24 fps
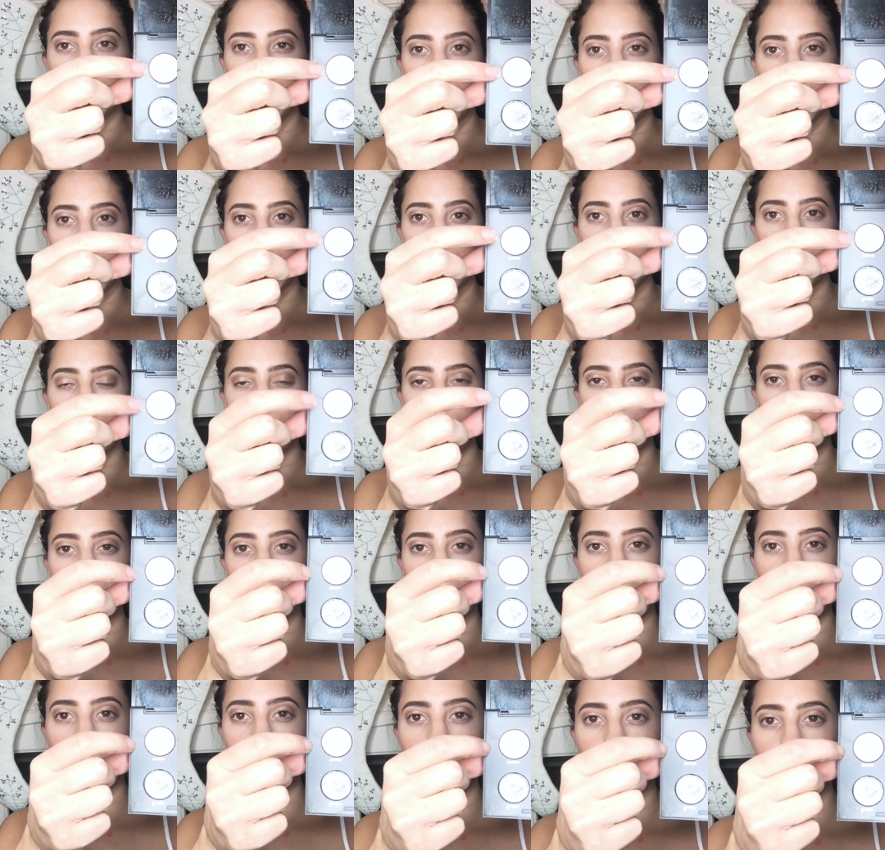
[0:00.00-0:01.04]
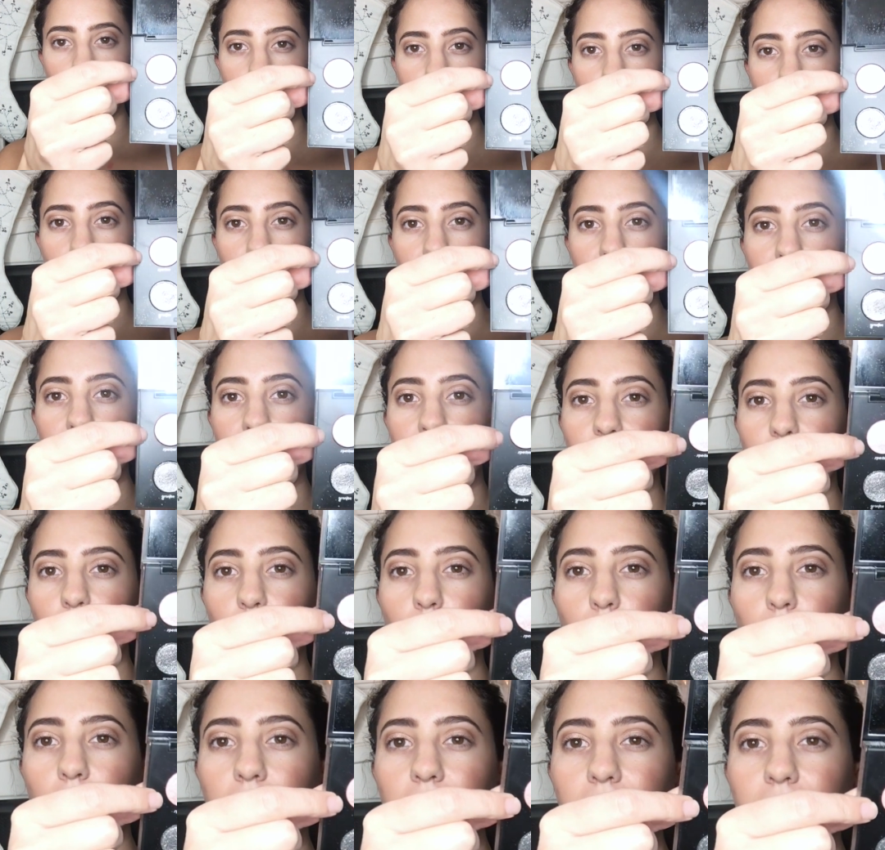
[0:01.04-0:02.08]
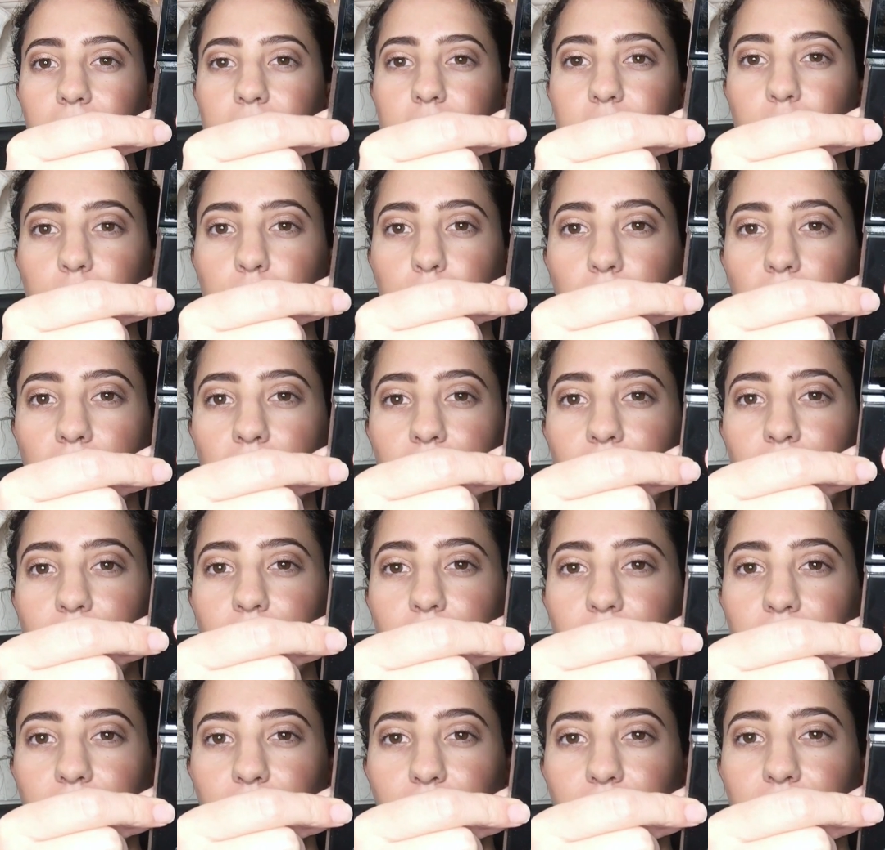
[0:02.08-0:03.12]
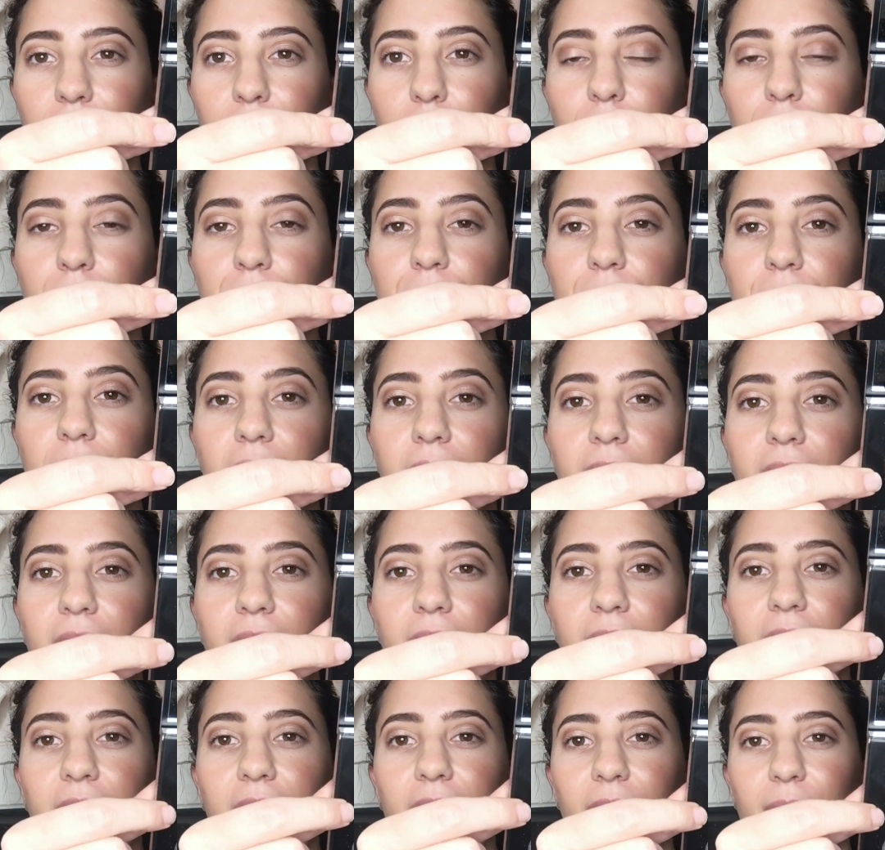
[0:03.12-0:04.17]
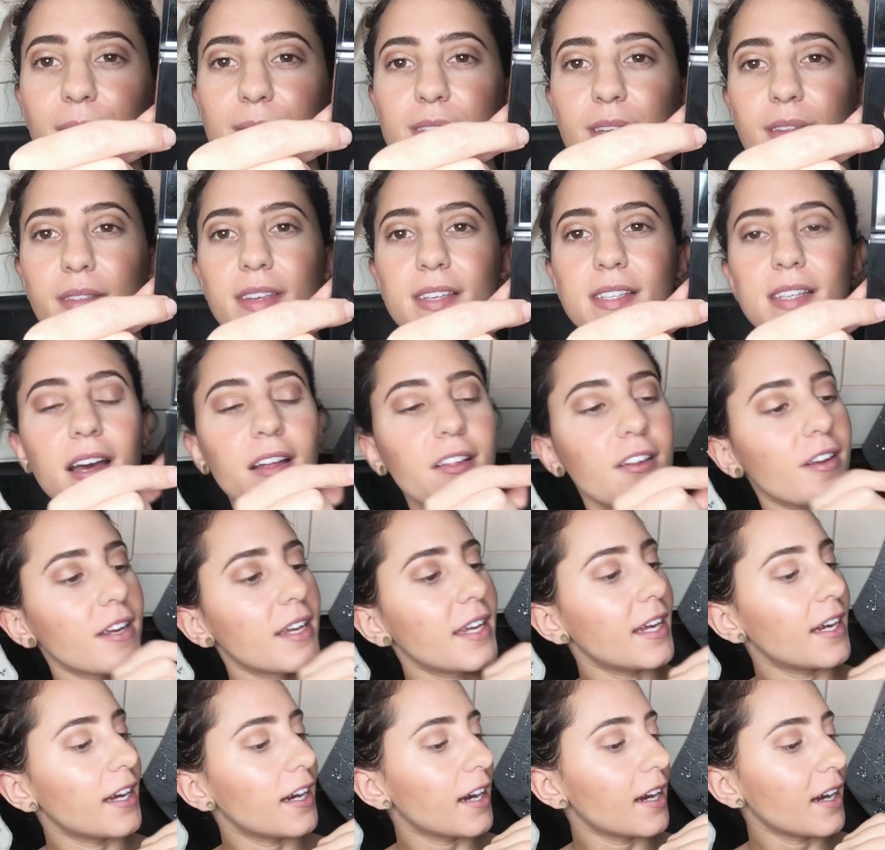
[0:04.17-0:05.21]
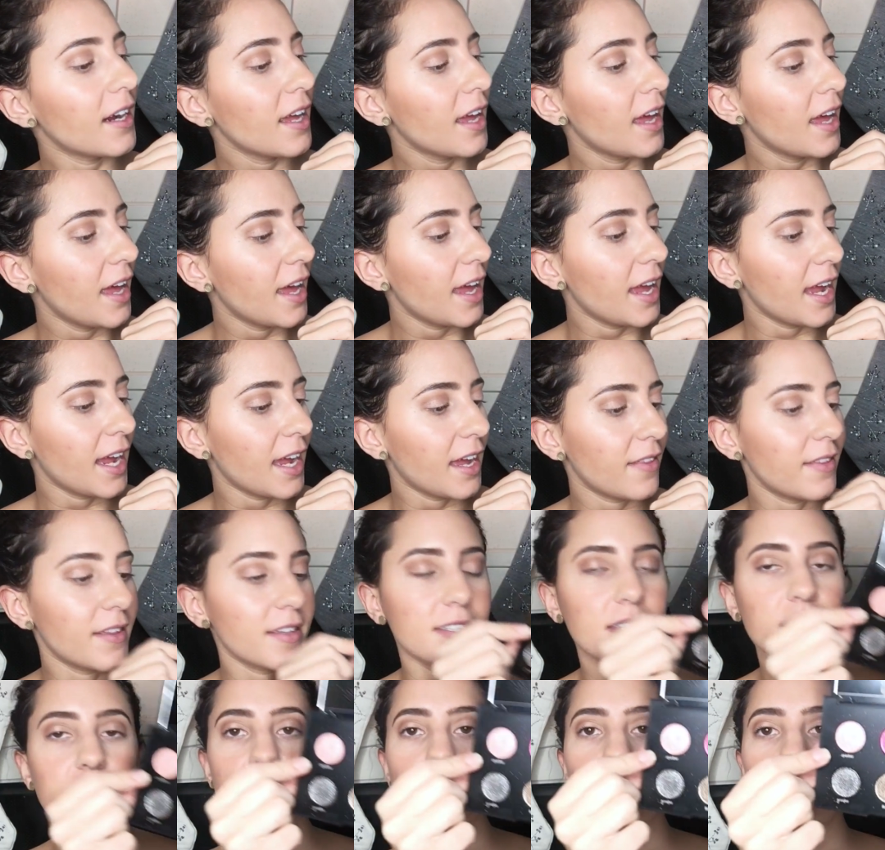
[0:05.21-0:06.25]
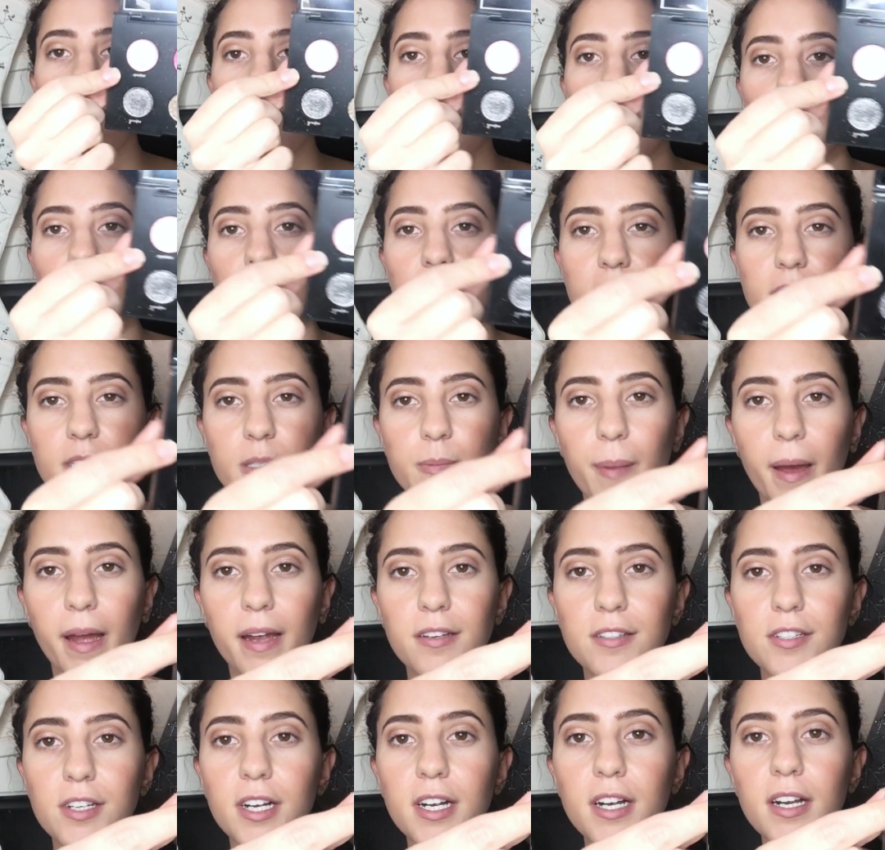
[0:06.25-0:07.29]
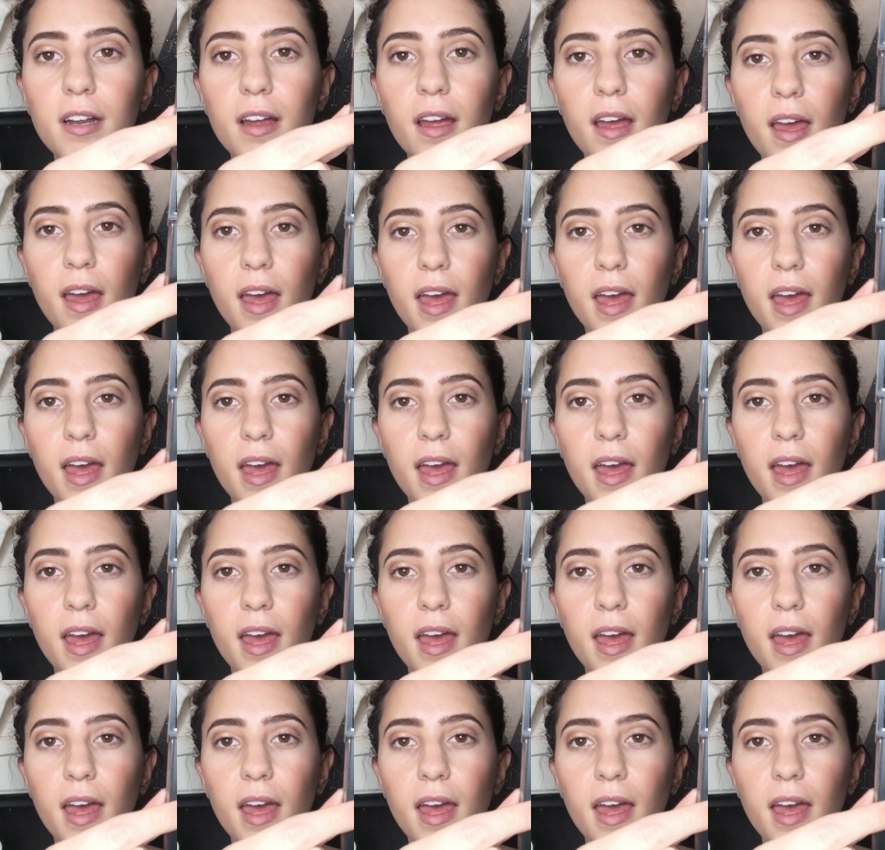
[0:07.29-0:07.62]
My lighting is making it way too bright. Oh, there we go. So this color here, and this is called Specter.